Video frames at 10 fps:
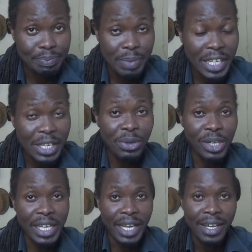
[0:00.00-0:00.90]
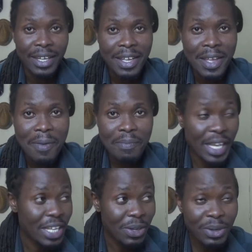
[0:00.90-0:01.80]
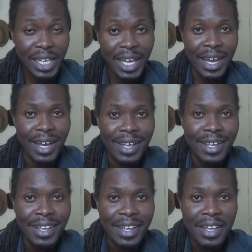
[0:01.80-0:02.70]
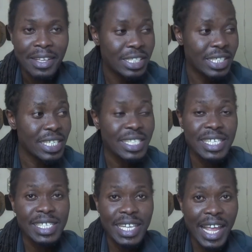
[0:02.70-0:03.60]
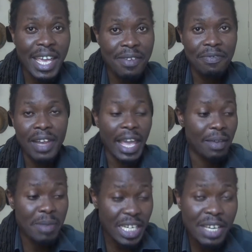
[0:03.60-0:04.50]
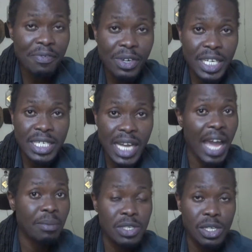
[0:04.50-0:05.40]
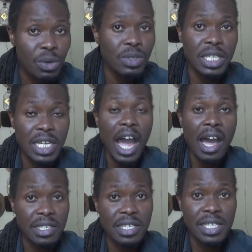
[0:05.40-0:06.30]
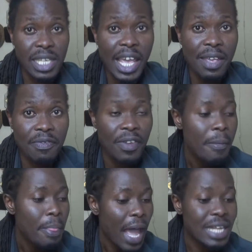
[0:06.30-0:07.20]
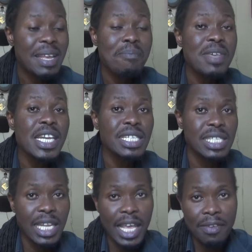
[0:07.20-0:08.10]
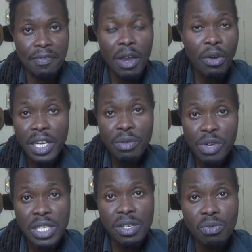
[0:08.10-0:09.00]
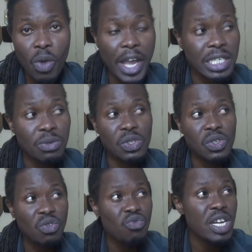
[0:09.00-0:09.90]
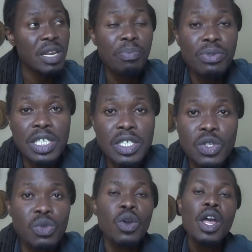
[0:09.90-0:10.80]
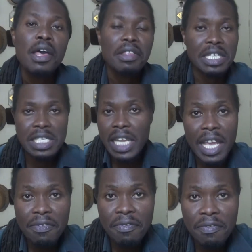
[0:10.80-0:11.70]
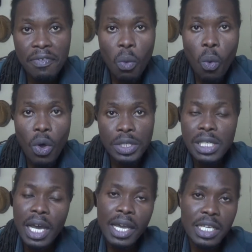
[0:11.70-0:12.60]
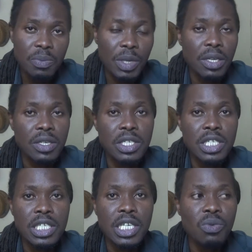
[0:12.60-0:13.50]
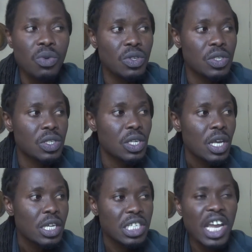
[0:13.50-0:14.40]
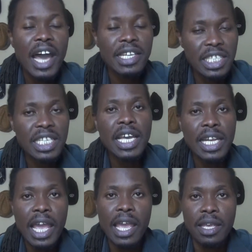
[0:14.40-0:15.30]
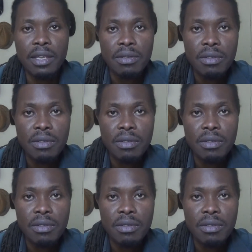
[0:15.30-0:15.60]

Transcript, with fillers: Peculiar, peculiar. She's a slave, like medieval times looked at her as a slave, as a mini slave. The only reason why she was not really put into the slave quarter is because she was, she had DNA.